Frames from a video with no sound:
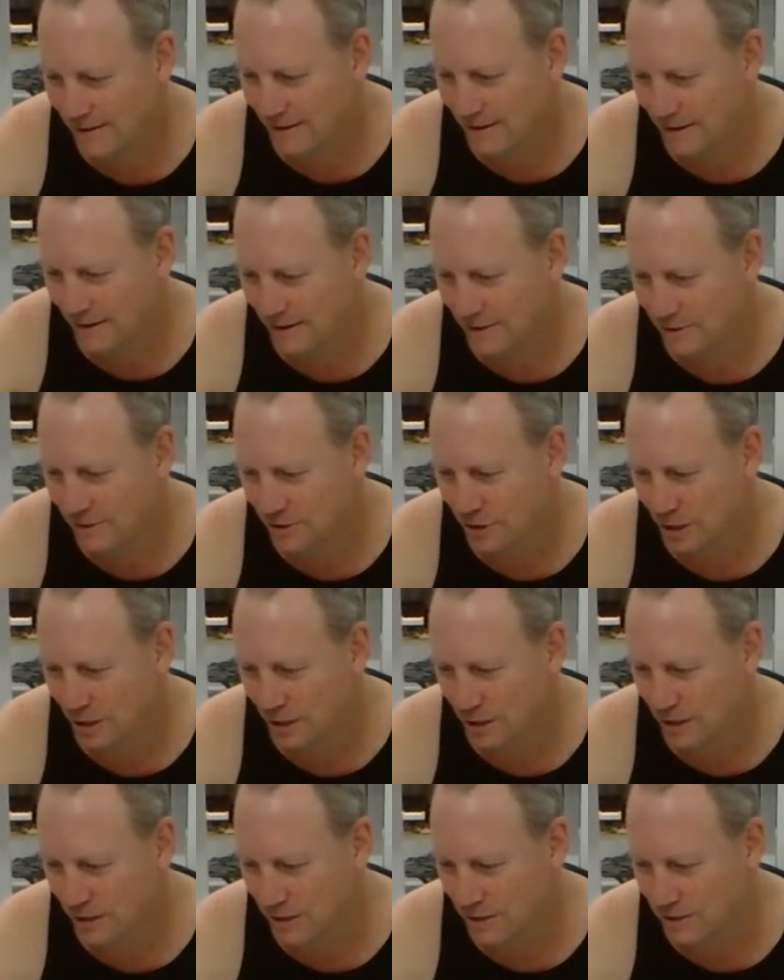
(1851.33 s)
Yeah, that's
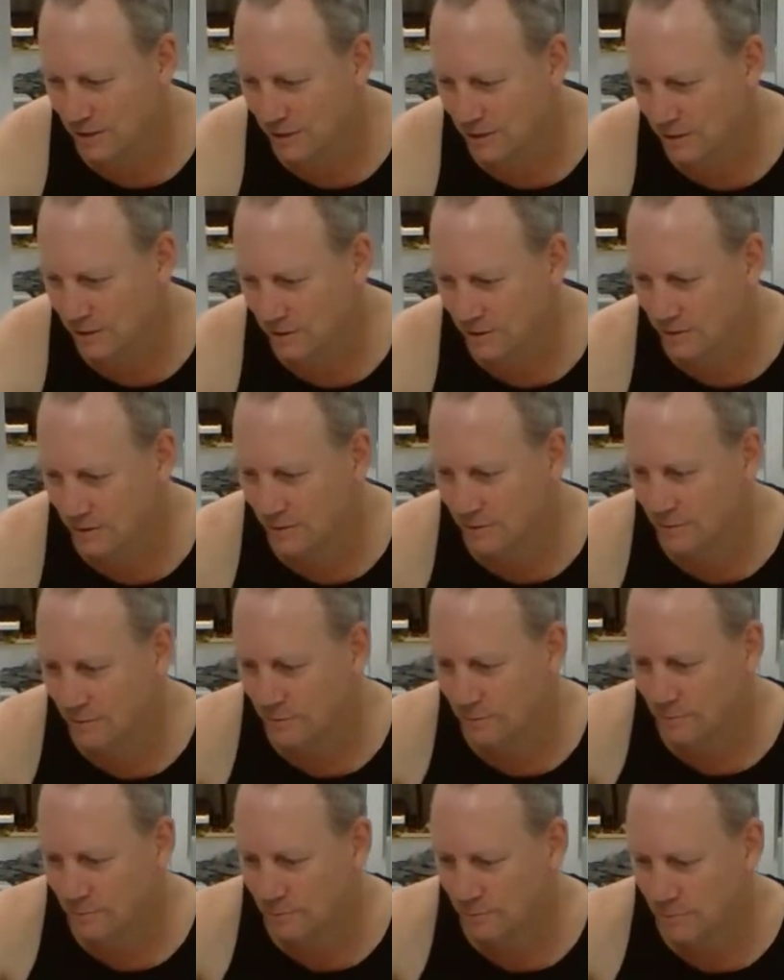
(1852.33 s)
cheating, isn't it?
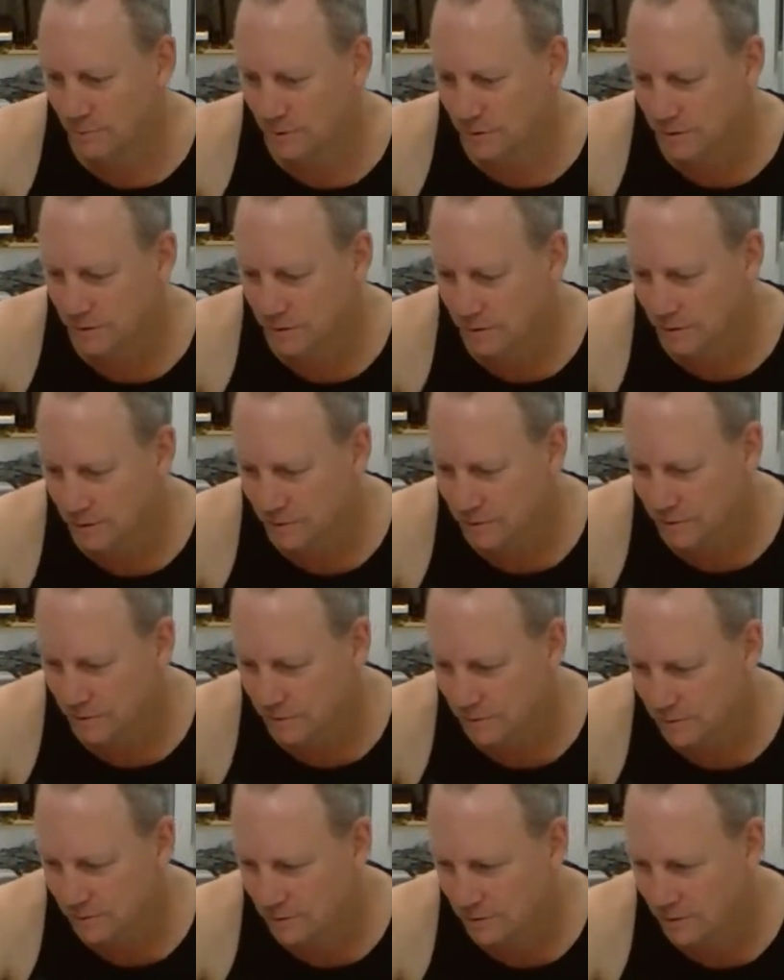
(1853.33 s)
Oh,
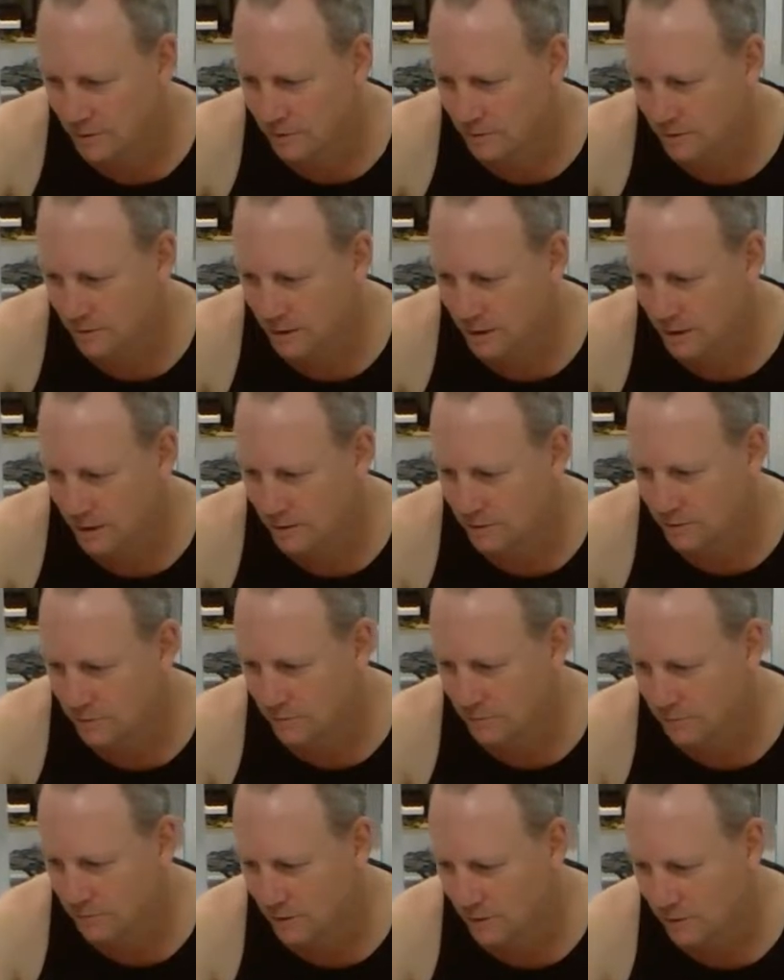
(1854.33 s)

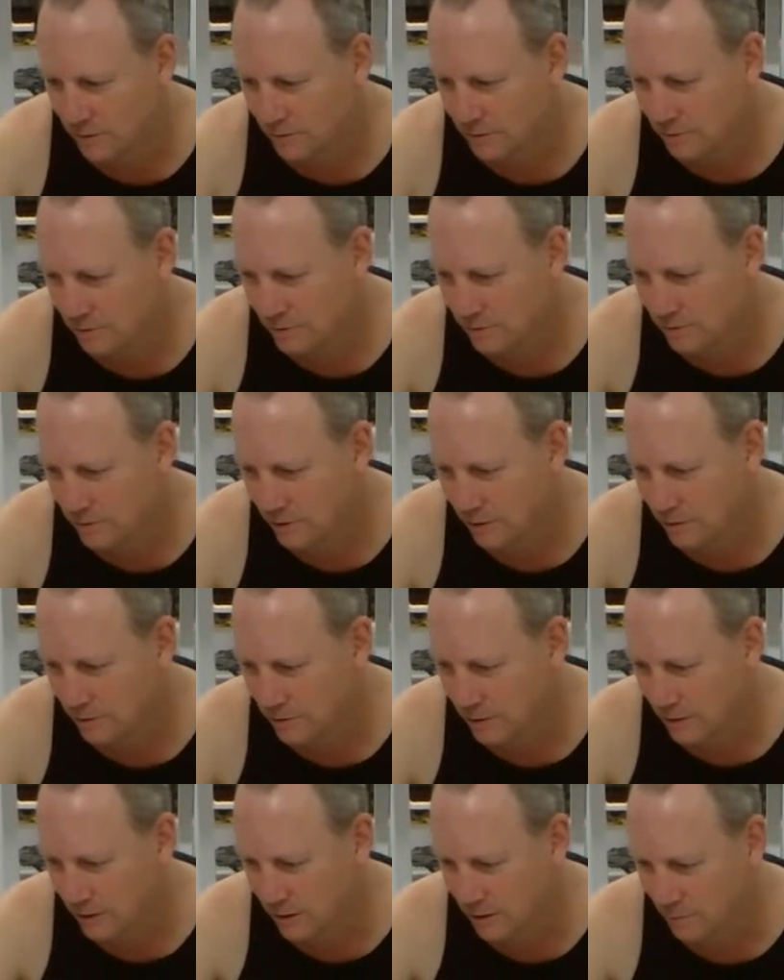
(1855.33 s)
cancel.
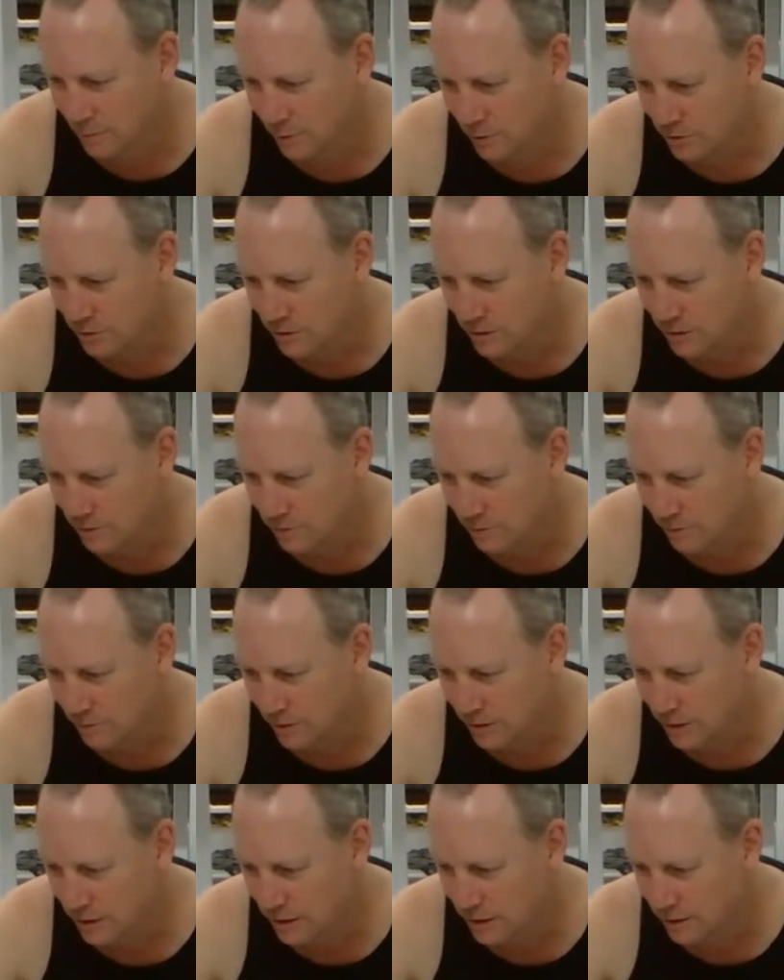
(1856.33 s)
Don't delete Mossy,
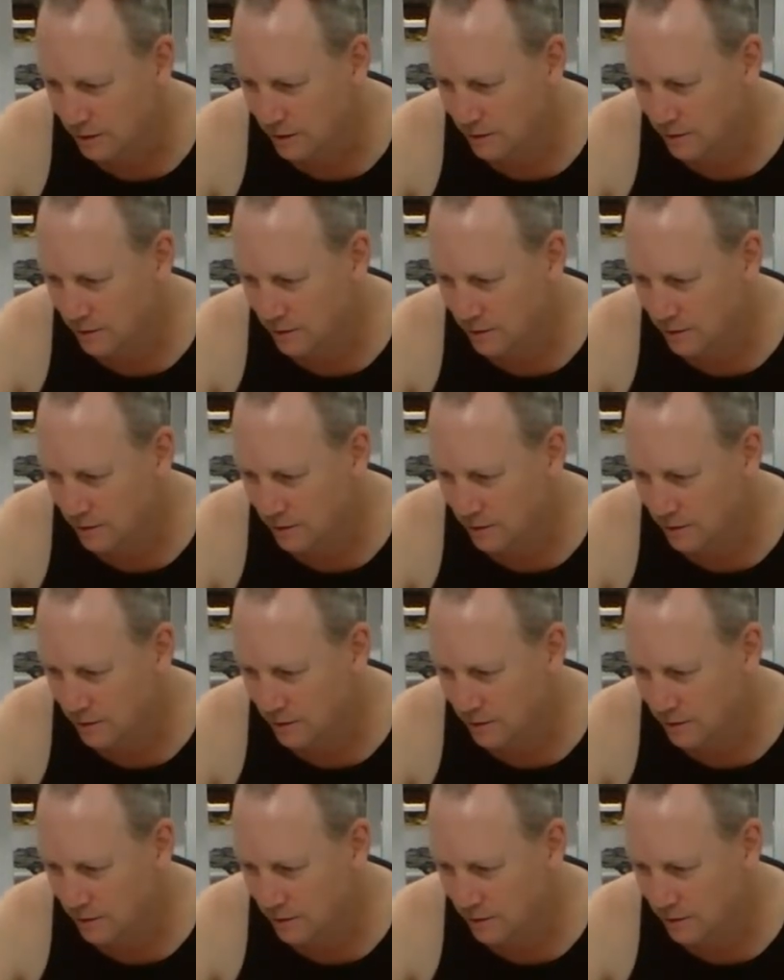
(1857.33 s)
crikey.